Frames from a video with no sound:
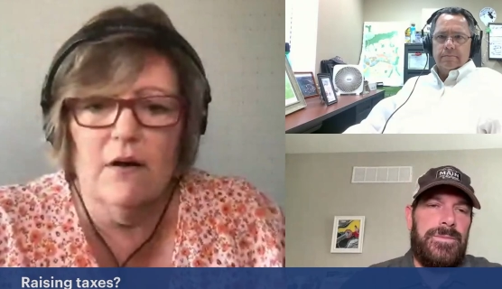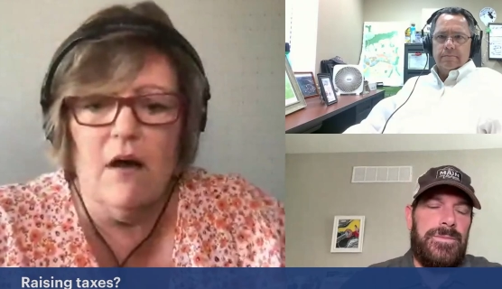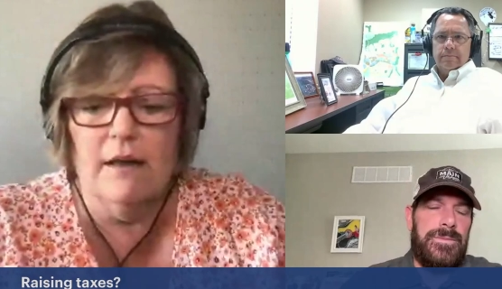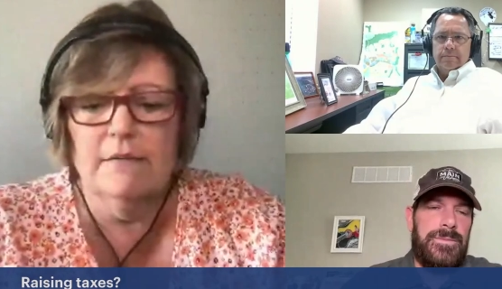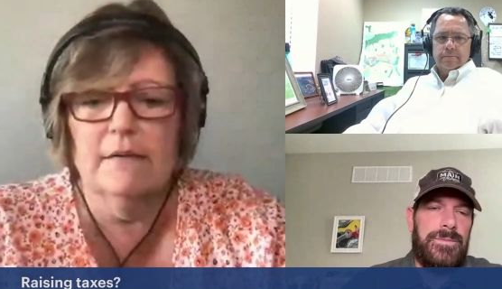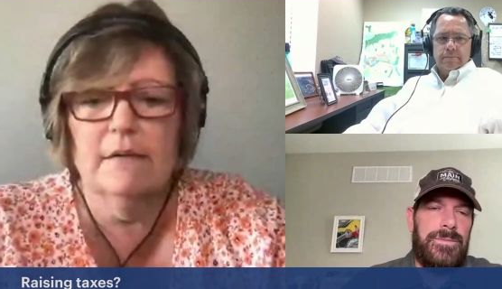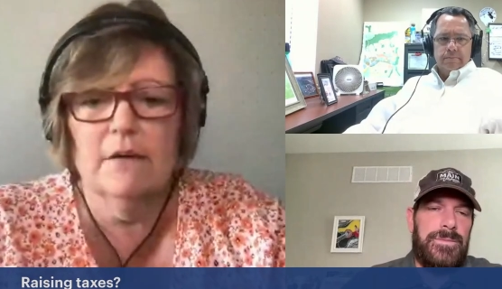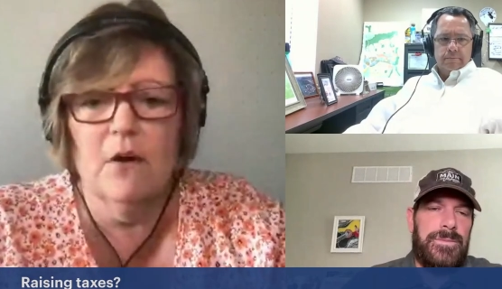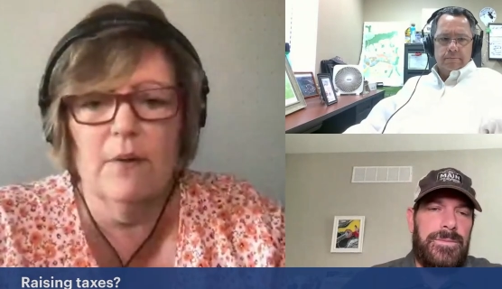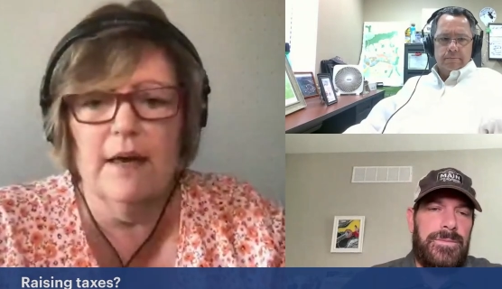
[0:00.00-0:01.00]
Speaker 1: are not
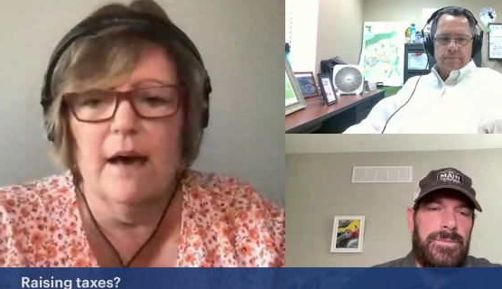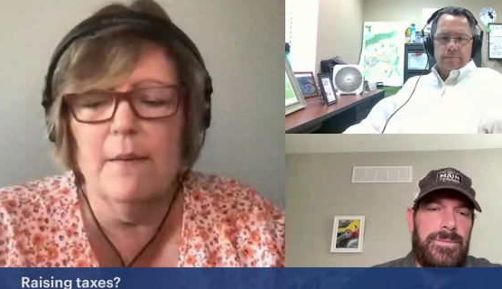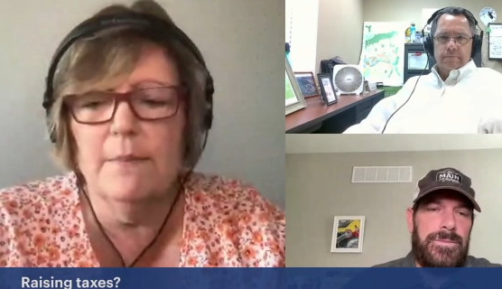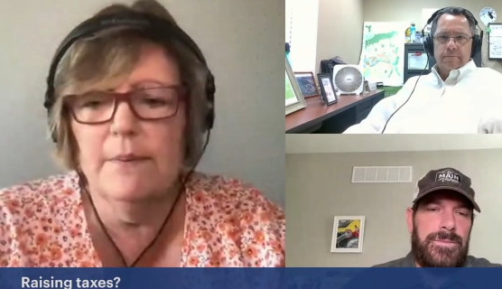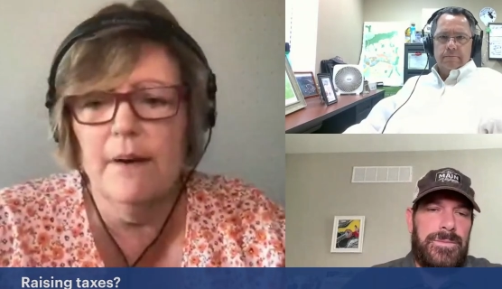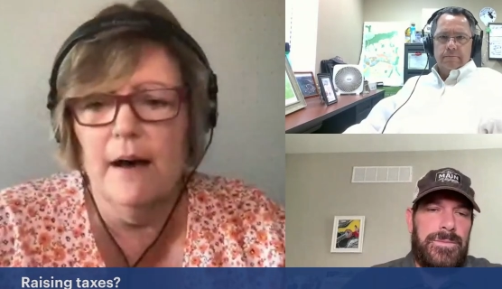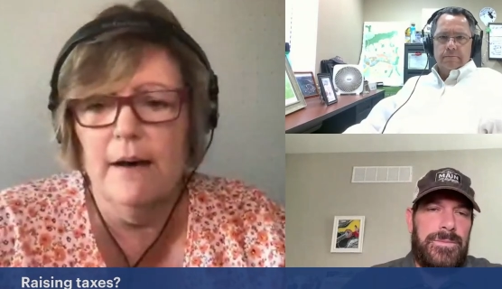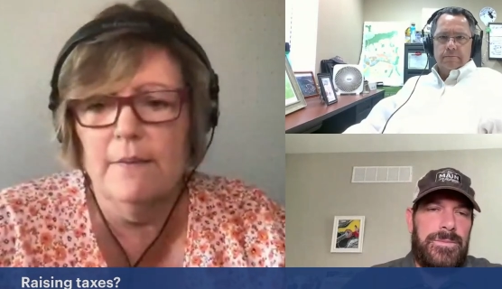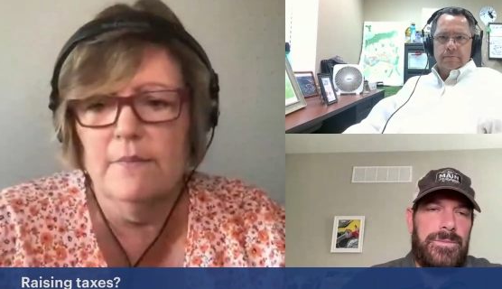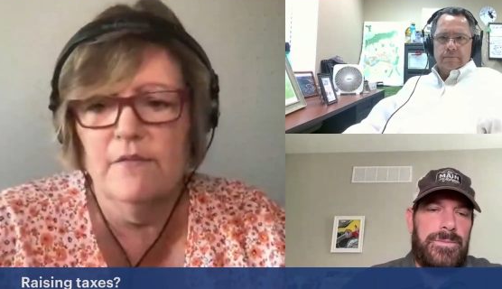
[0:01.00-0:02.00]
going up
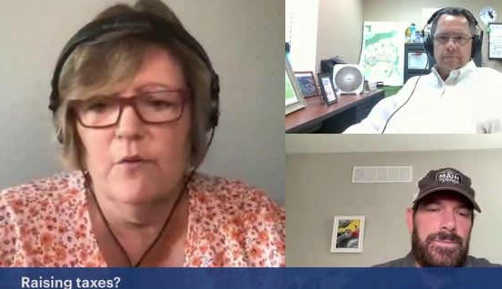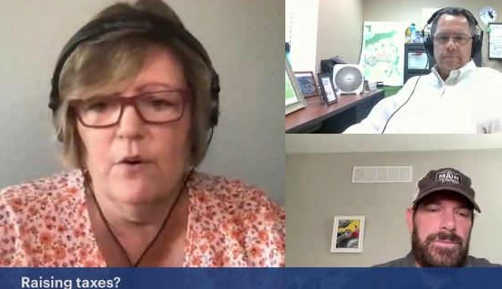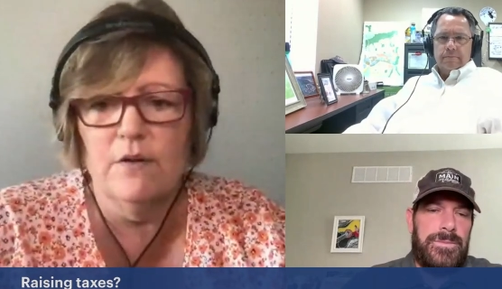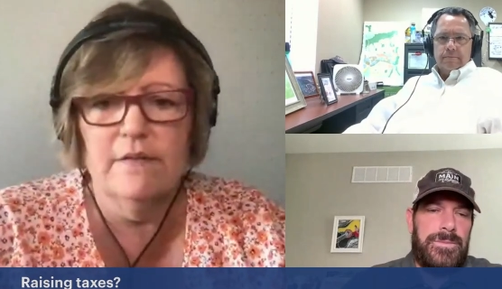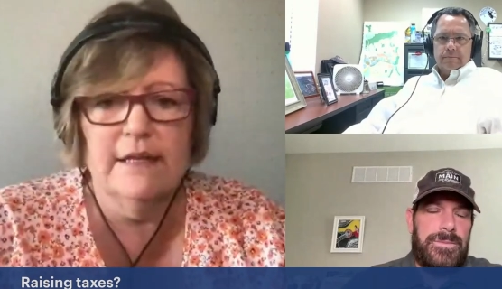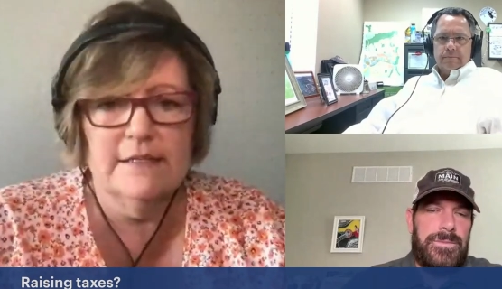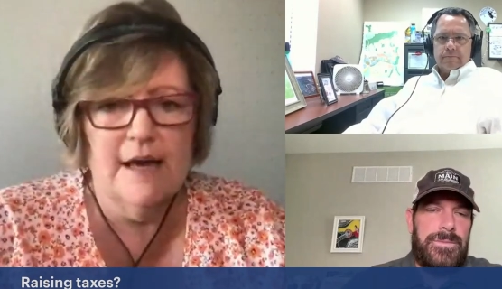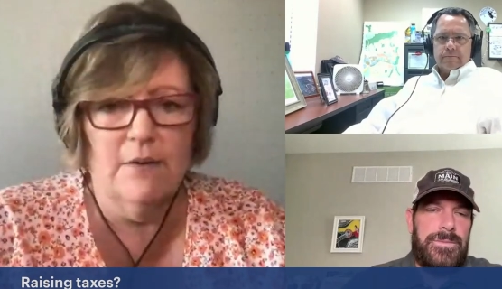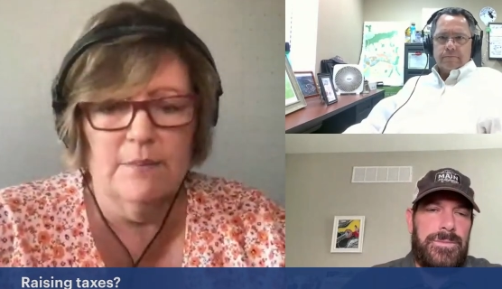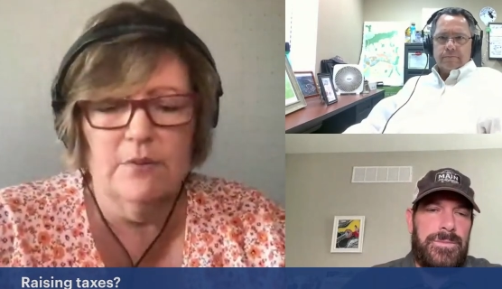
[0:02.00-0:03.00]
um, for the
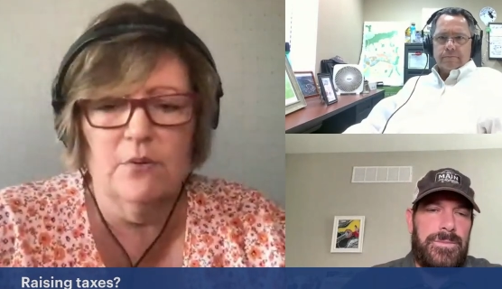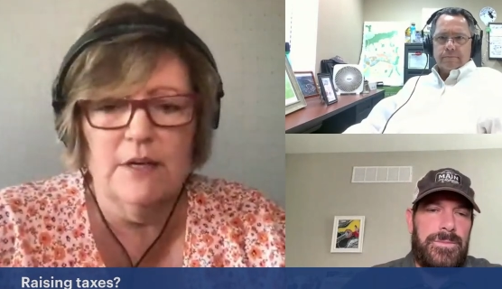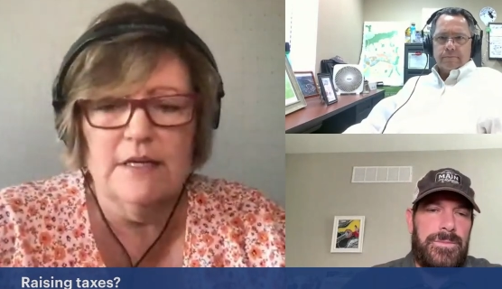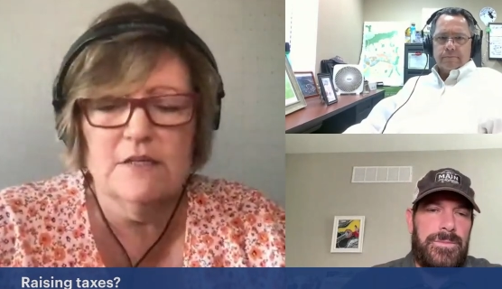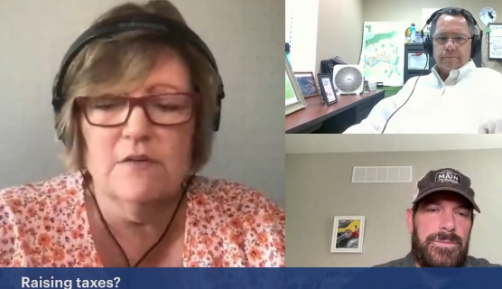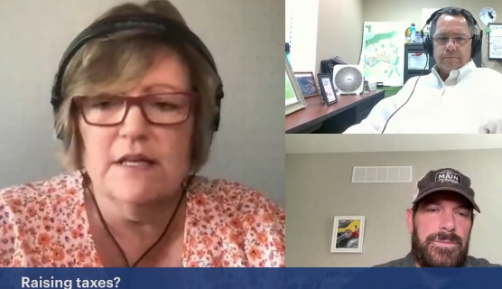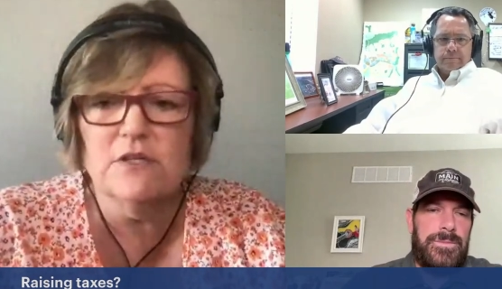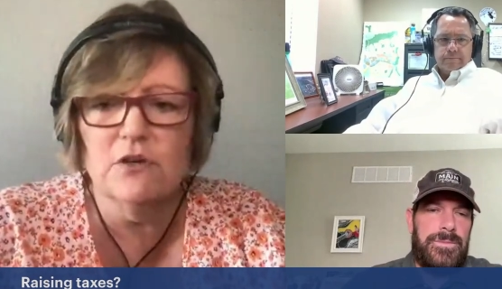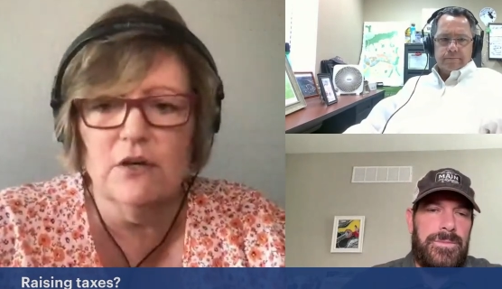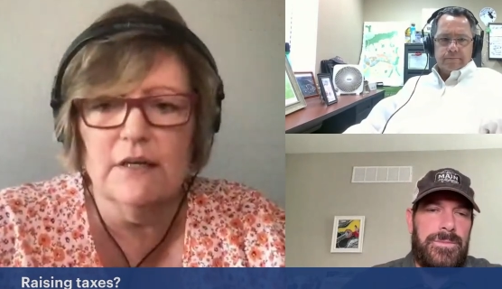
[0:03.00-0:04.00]
town employees. So
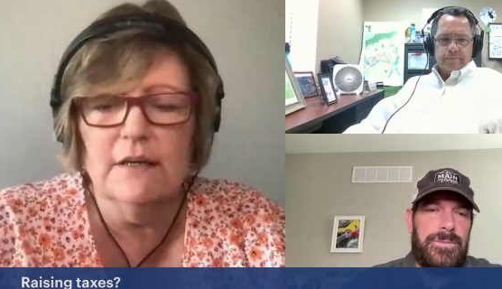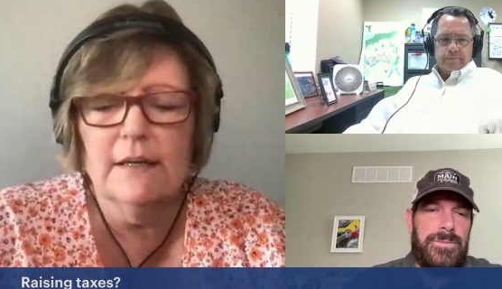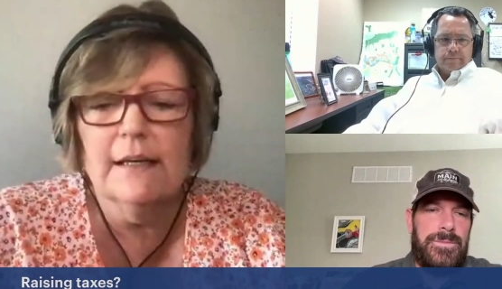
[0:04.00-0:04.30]
that's good.